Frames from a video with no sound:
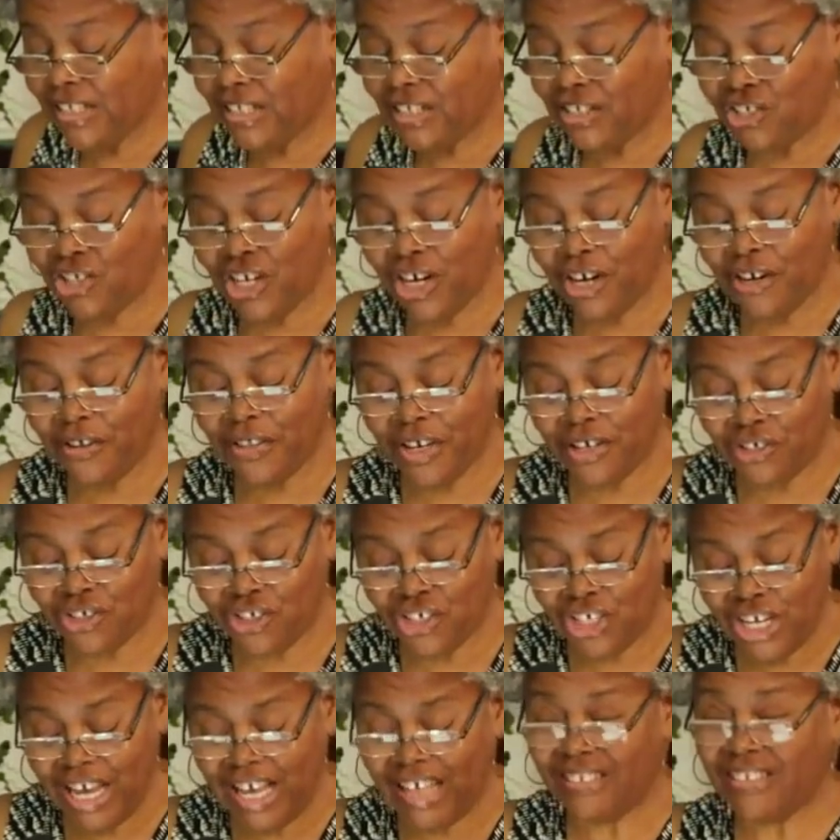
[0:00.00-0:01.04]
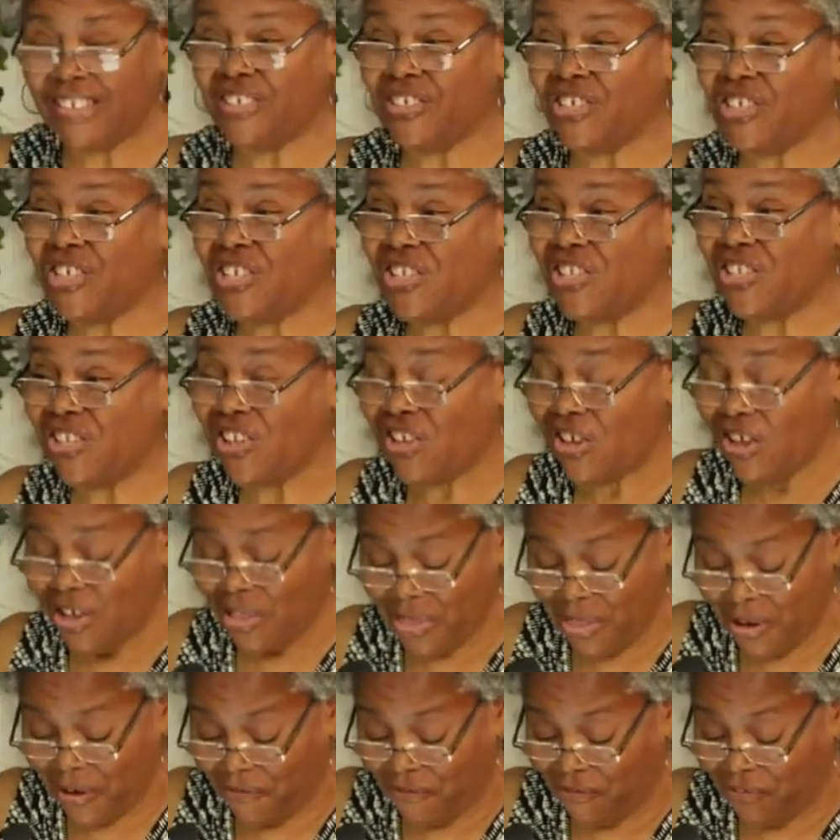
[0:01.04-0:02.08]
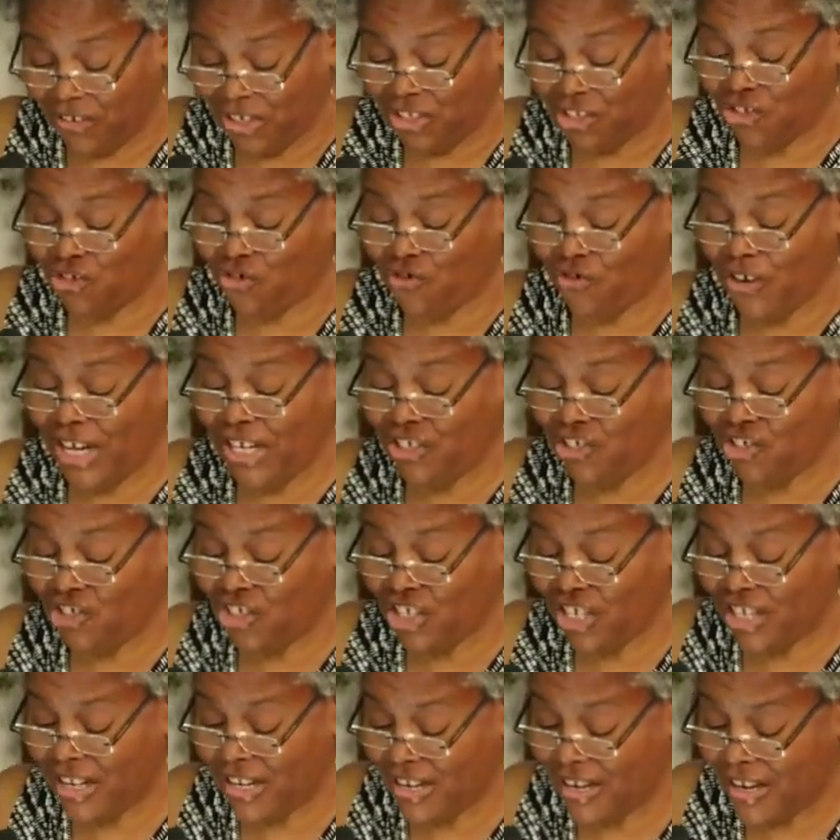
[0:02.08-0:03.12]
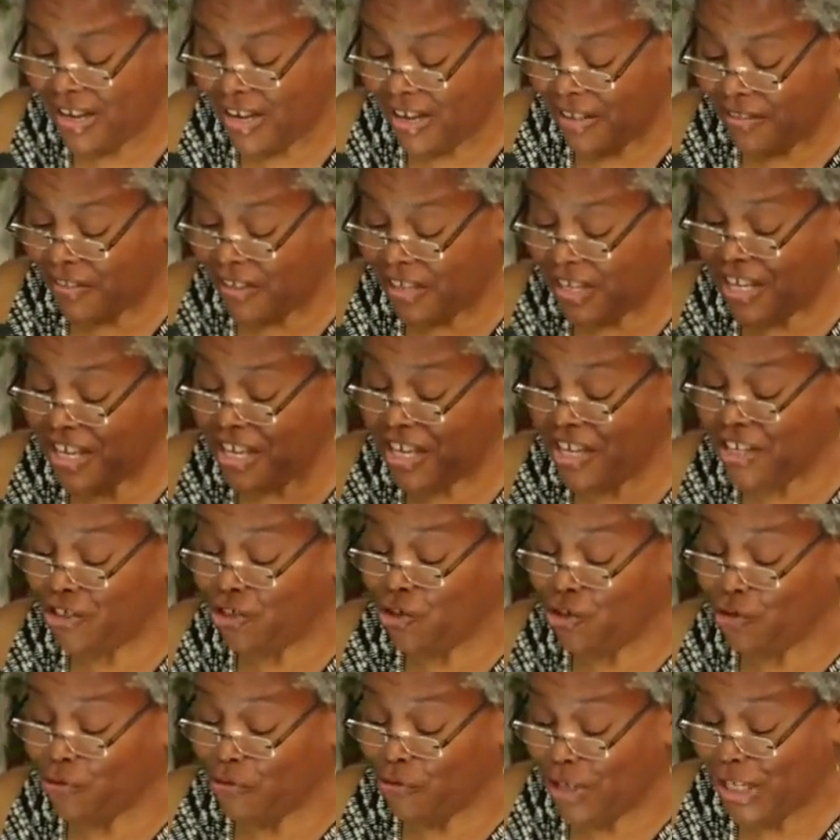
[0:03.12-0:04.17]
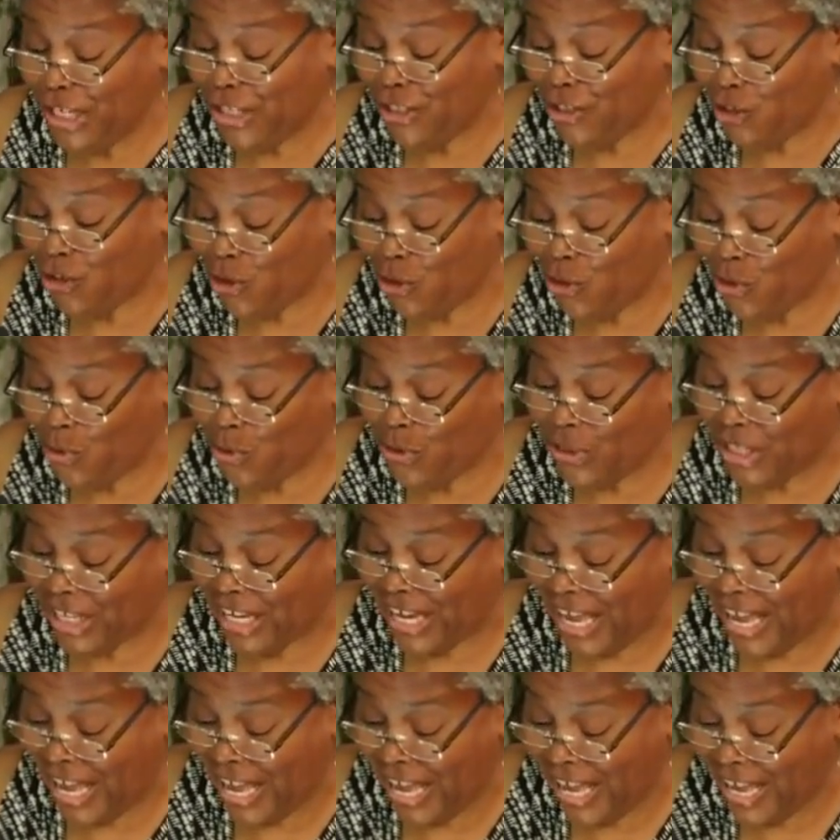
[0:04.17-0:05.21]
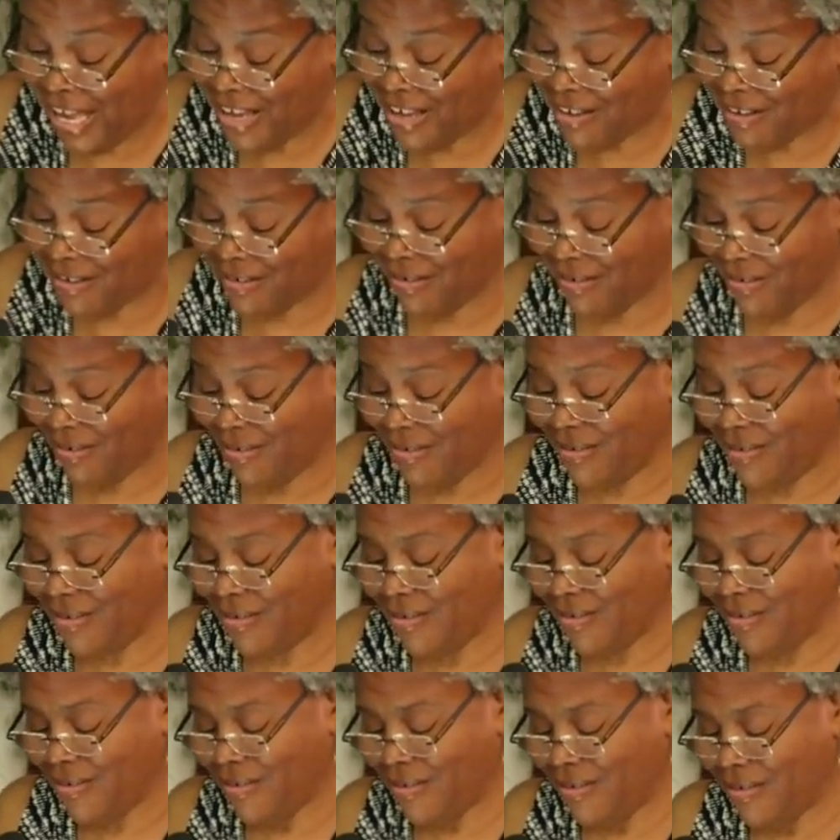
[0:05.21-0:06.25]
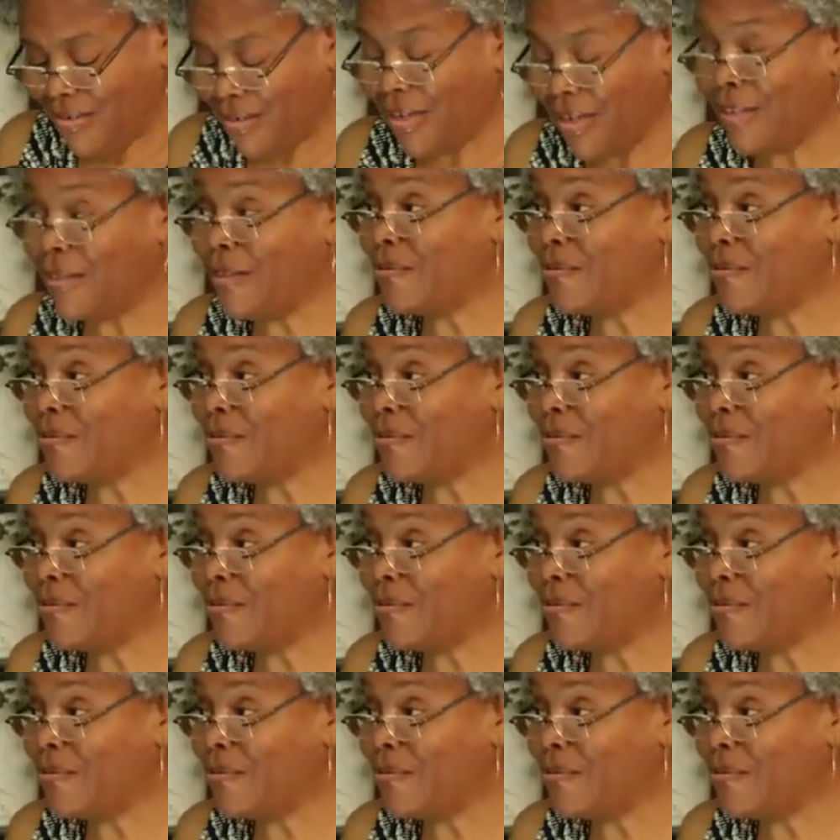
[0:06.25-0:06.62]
to share their challenges, their frustration, the injuries to the egg, and the